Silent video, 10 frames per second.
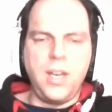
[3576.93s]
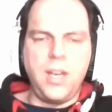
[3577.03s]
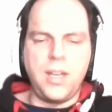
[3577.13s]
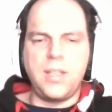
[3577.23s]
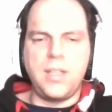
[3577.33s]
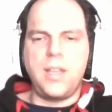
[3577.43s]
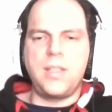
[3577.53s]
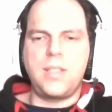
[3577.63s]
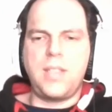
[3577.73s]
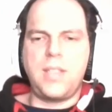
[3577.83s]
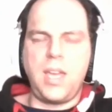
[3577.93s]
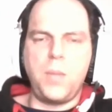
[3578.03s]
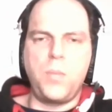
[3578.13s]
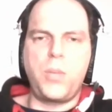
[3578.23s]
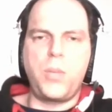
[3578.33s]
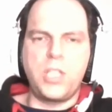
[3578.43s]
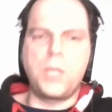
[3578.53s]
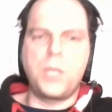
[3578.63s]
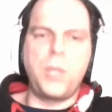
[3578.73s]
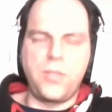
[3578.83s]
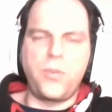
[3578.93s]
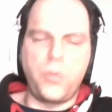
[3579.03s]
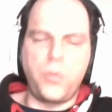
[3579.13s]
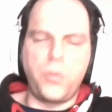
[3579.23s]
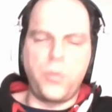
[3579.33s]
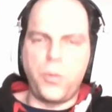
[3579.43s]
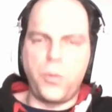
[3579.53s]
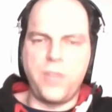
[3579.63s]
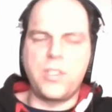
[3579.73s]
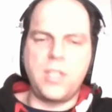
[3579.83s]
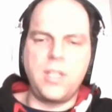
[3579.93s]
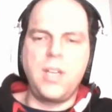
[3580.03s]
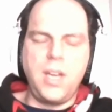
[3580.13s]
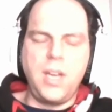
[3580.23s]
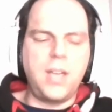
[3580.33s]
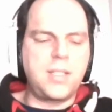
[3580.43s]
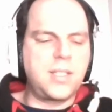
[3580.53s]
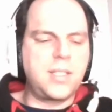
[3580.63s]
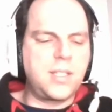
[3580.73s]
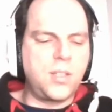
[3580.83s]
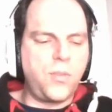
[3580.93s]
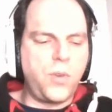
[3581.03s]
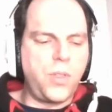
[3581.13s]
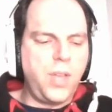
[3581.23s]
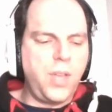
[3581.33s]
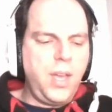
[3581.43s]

and, and the same principles for, for privacy access and so forth.